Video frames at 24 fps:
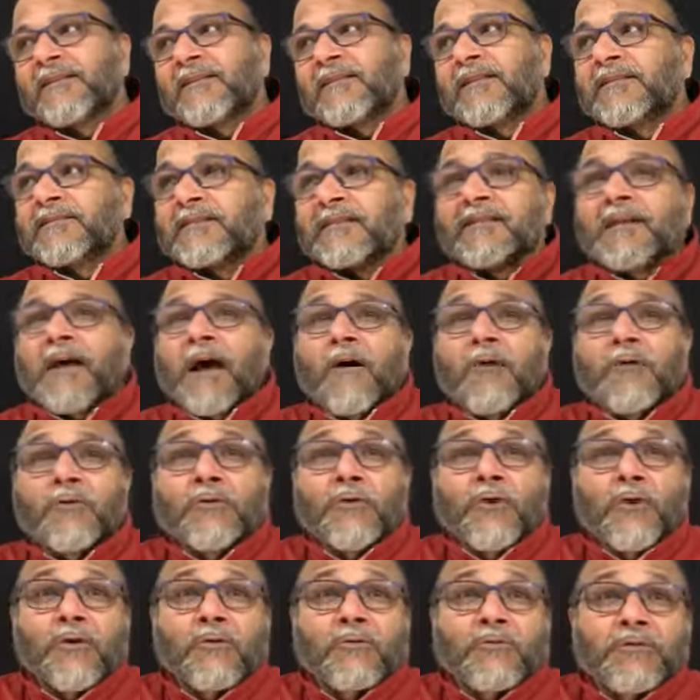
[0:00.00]
This is how
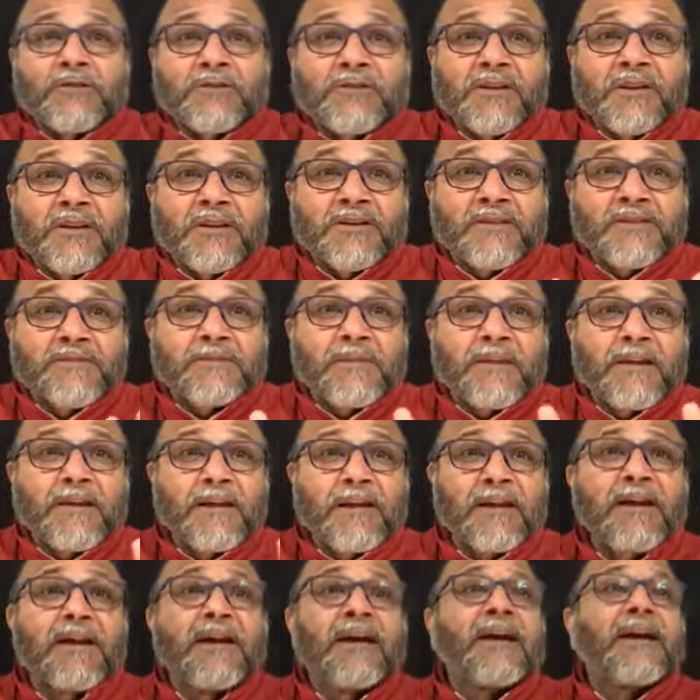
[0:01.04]
your vision is
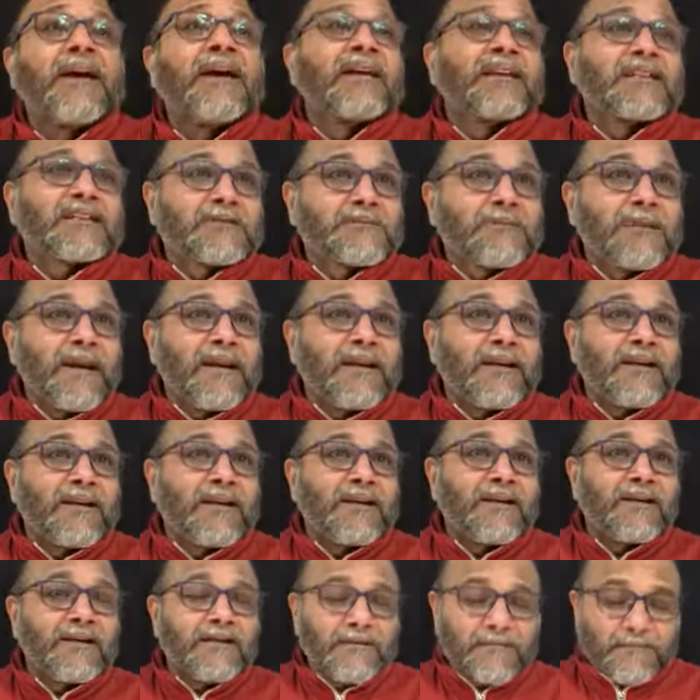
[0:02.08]
being
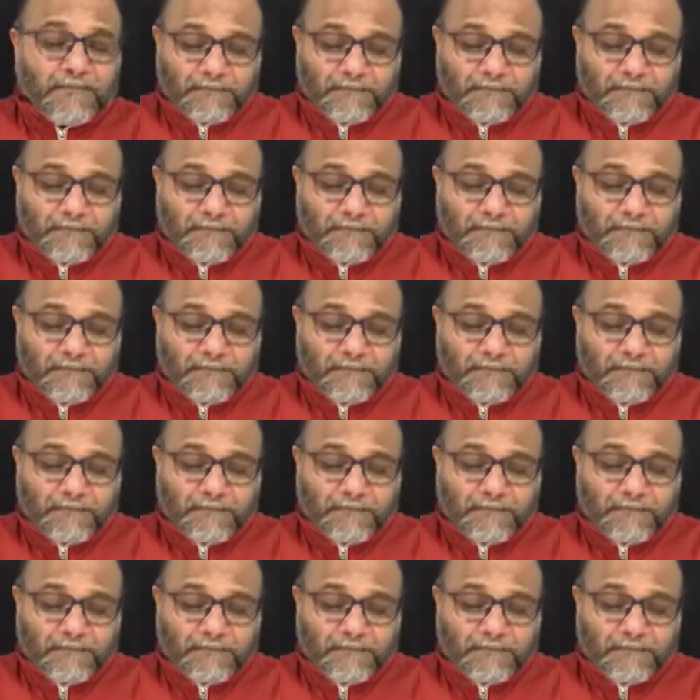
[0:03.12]
expanded.